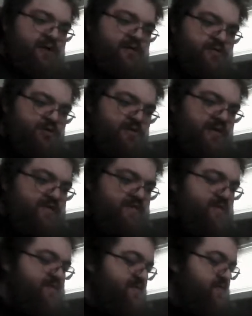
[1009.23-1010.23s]
Joey, as
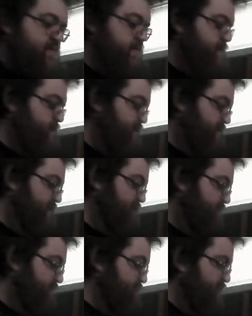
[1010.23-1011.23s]
he's called in
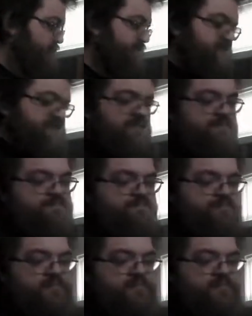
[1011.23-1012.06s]
some circles,